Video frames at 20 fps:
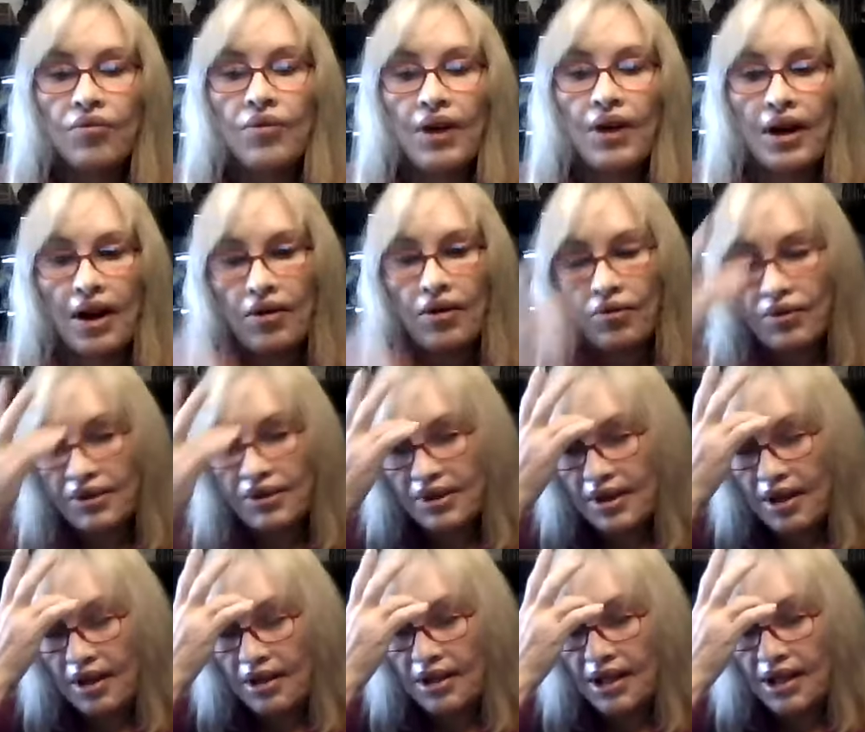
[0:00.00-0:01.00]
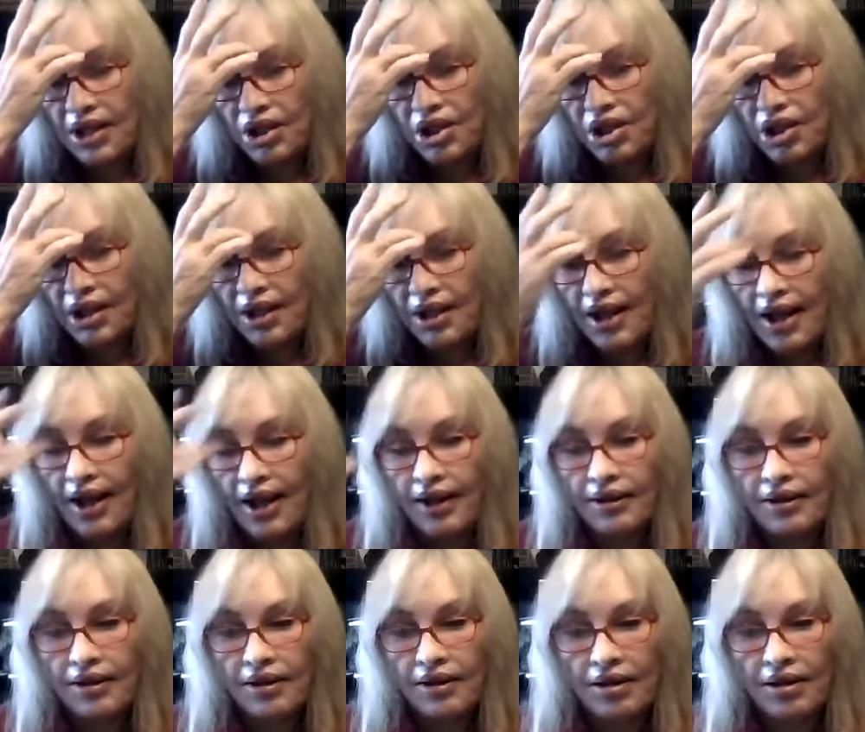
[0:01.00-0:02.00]
I was teaching at
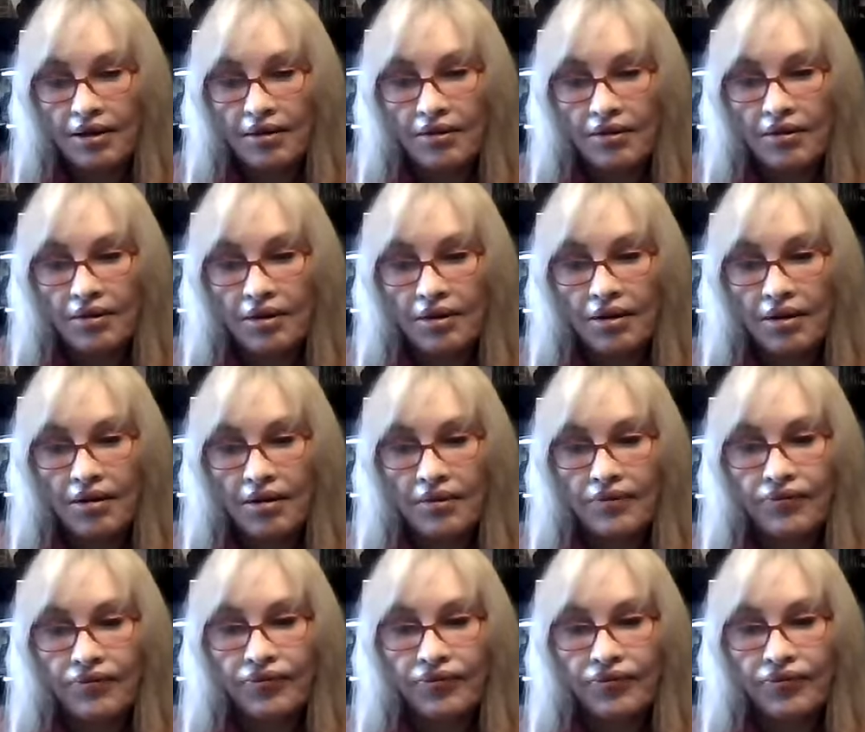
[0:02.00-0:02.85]
the